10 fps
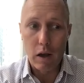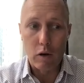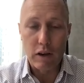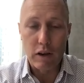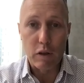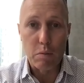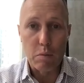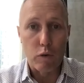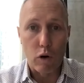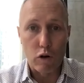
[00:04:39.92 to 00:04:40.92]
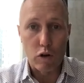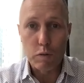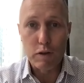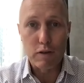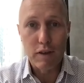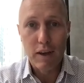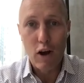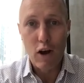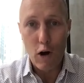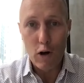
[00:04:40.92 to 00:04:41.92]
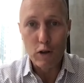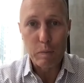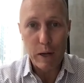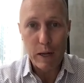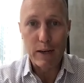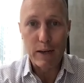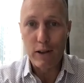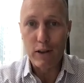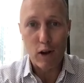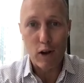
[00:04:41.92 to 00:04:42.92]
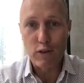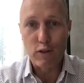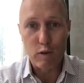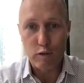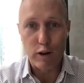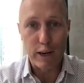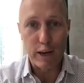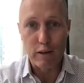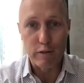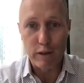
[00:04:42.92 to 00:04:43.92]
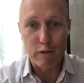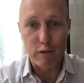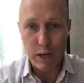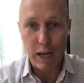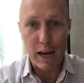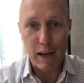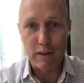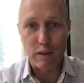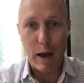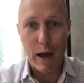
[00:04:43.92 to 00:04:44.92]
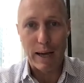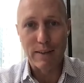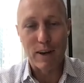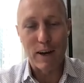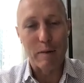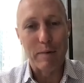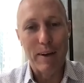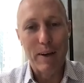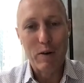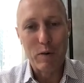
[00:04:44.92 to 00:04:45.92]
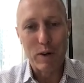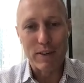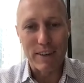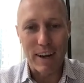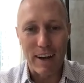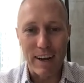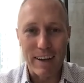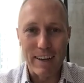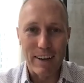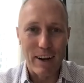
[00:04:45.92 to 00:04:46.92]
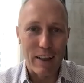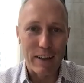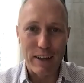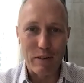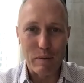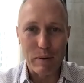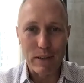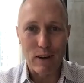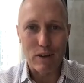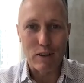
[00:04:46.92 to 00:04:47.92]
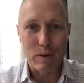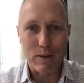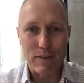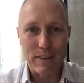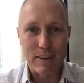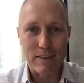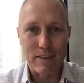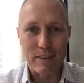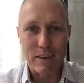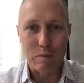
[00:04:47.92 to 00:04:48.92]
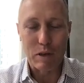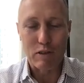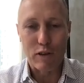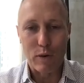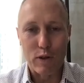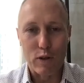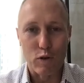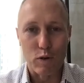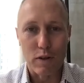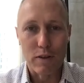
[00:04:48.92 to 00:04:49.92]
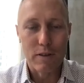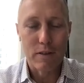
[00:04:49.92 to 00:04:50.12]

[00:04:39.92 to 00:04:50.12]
you know, definitely before Christmas, all depending on the constant refrain of if we get assays back in time. You know, I think everybody talks about these days as being slower than usual.